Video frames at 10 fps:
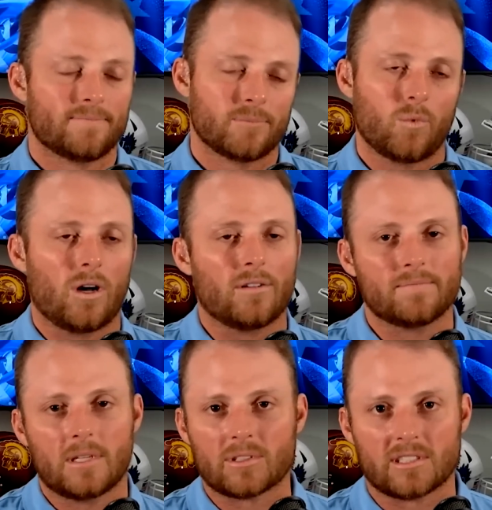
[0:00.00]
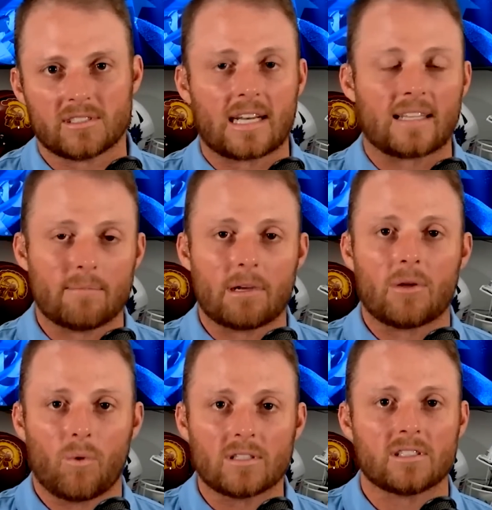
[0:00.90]
Well, he wasn't sidelined, but he
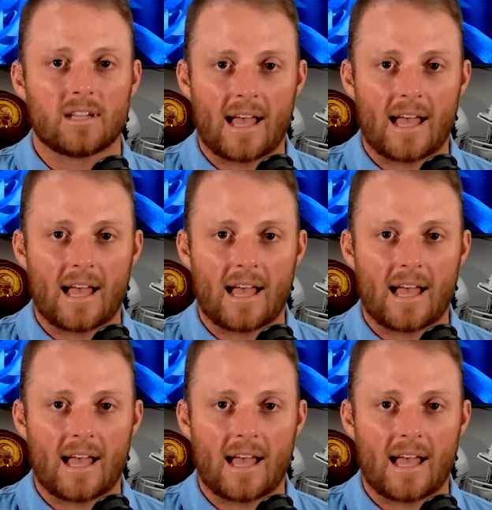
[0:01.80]
wasn't